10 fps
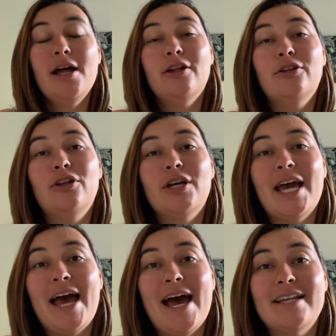Look
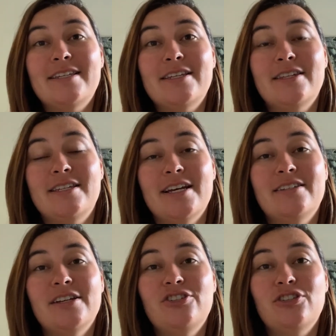at the
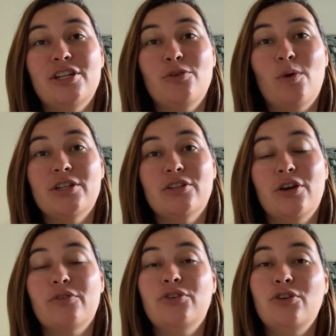destination that you want to
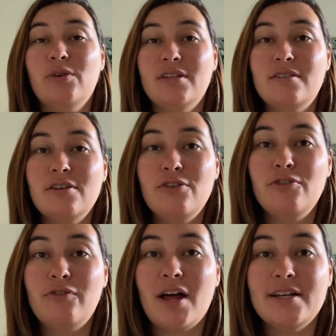go to and see
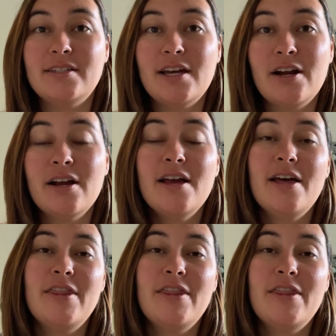who flies there.